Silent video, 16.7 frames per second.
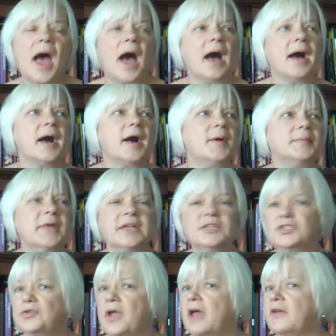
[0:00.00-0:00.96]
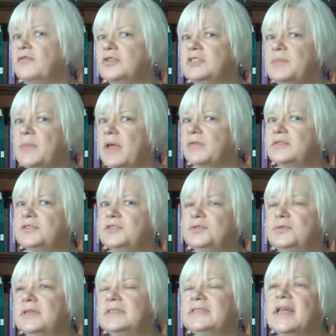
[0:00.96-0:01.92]
not your average math
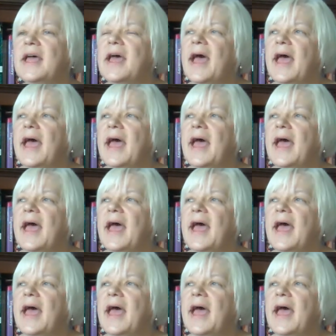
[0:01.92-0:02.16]
student,